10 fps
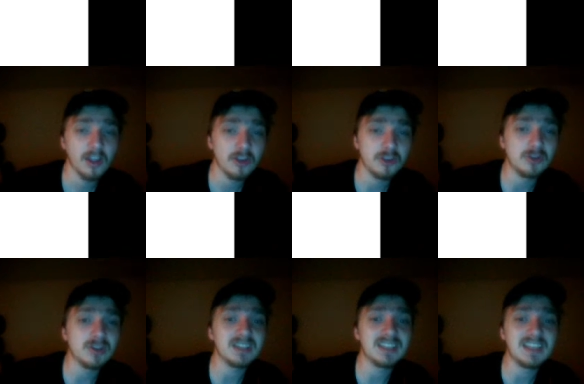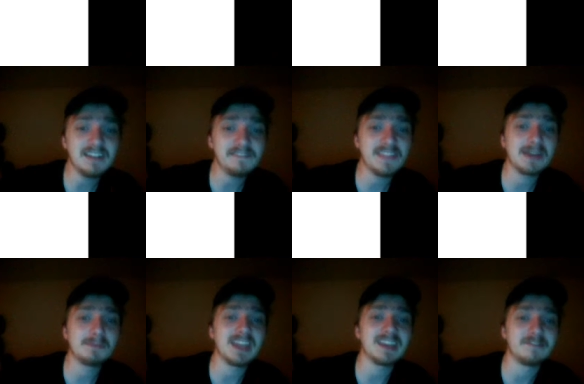you could give them
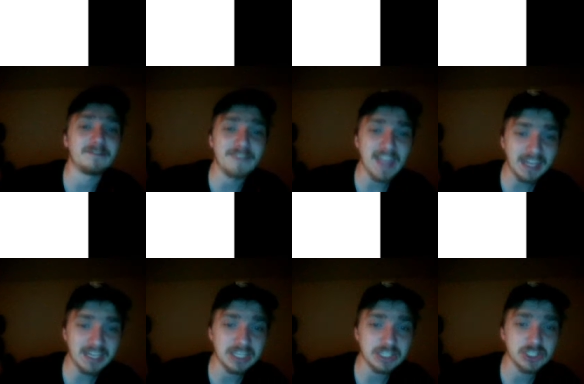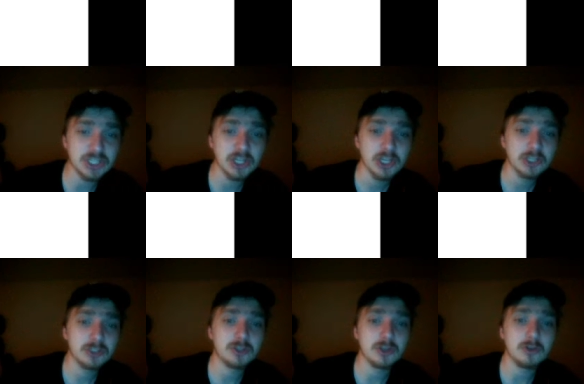advantage
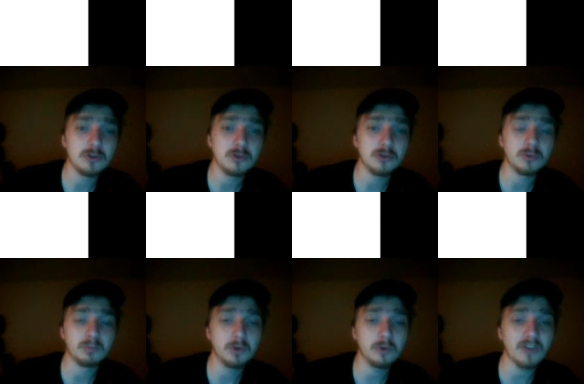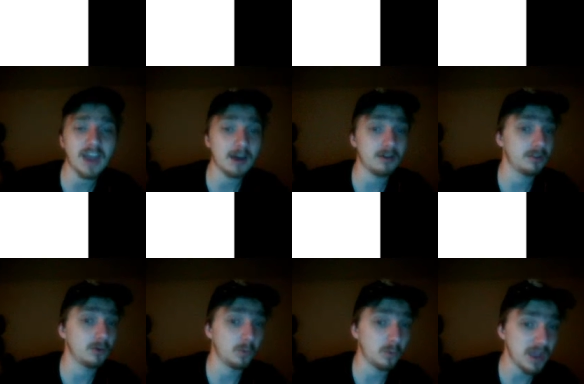to move out of the
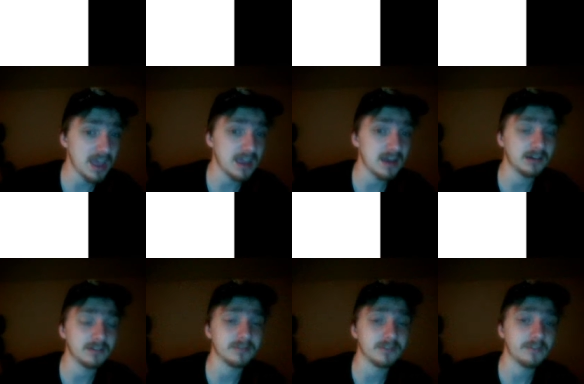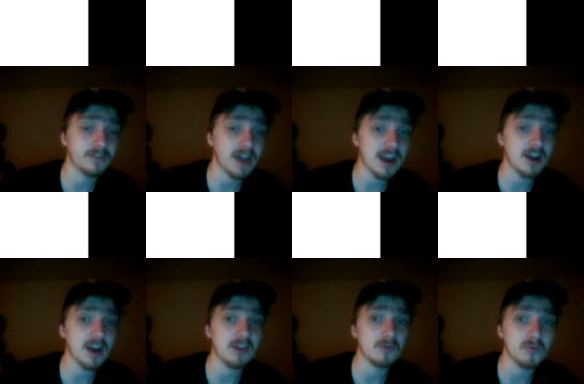way of fire
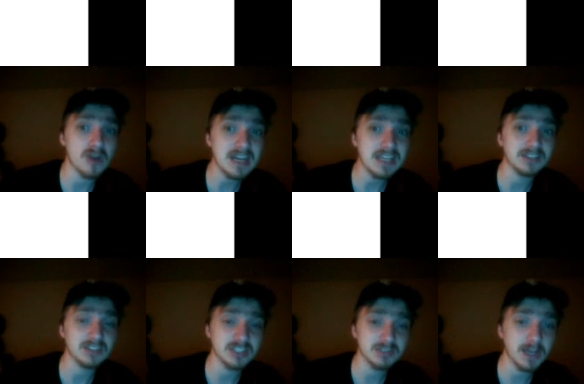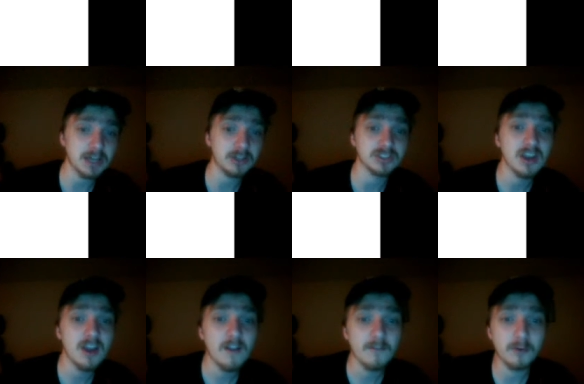and radiant spells.
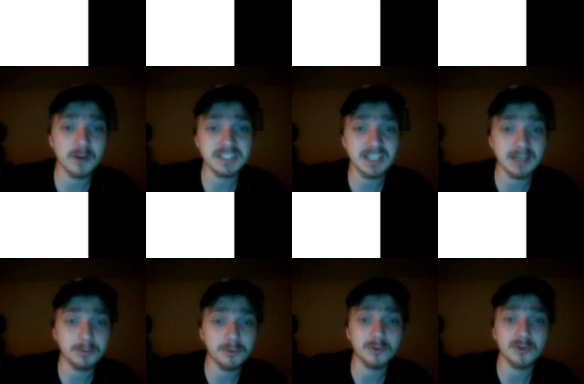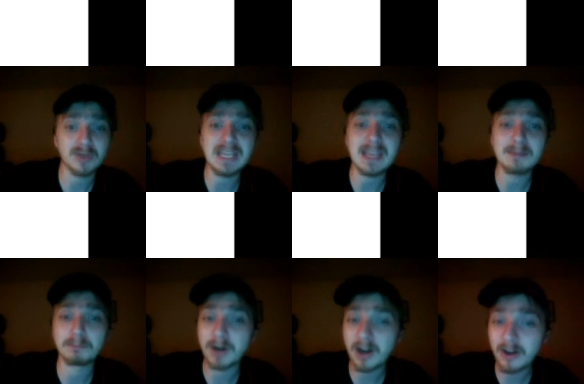For example, create
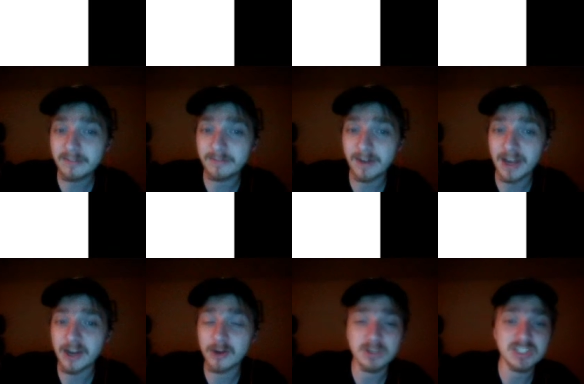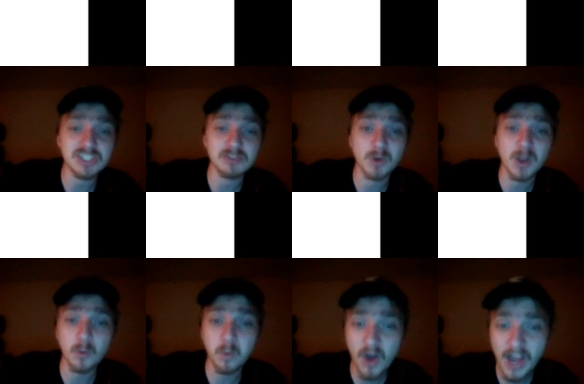bonfire, which
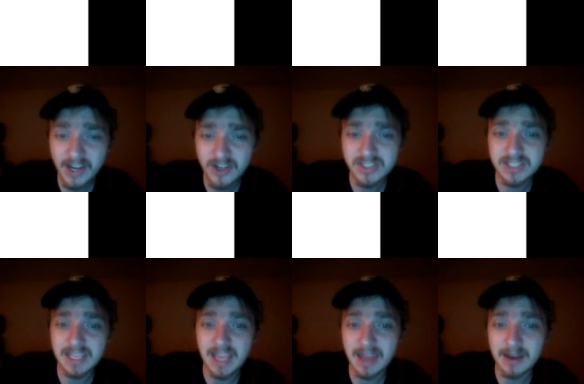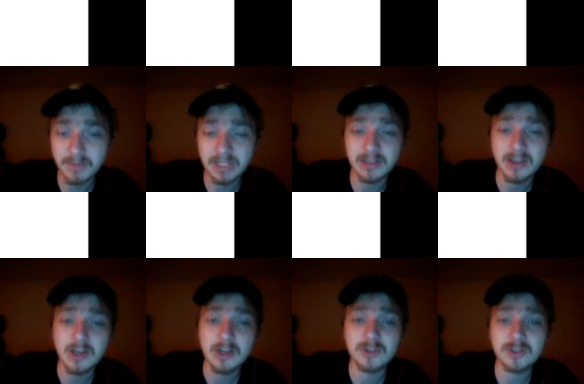requires the enemy
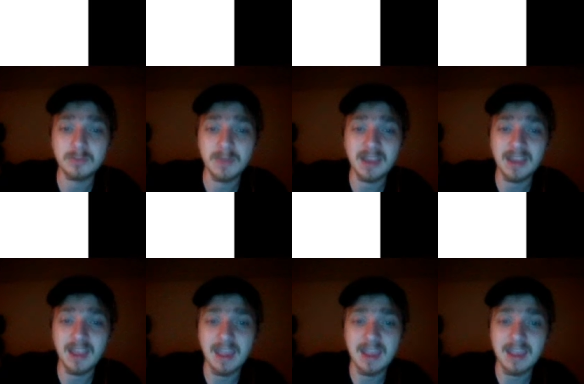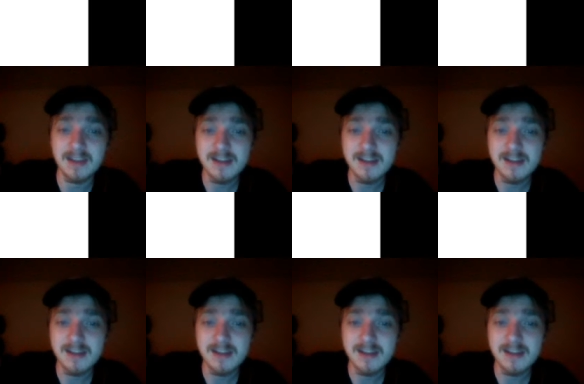to make a